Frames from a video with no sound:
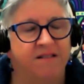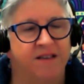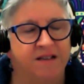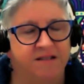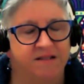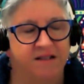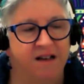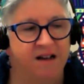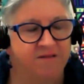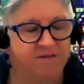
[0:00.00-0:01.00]
these
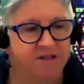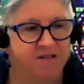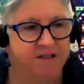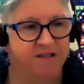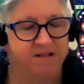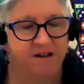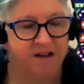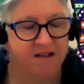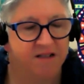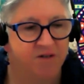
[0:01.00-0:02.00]

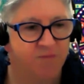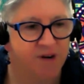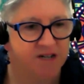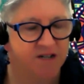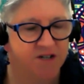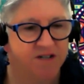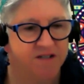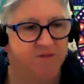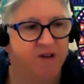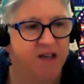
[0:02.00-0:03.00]
highly skilled
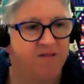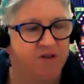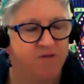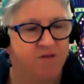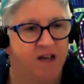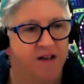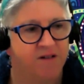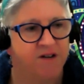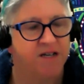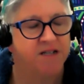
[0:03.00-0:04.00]
practitioners that we have in all our
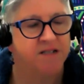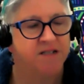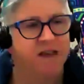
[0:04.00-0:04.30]
areas.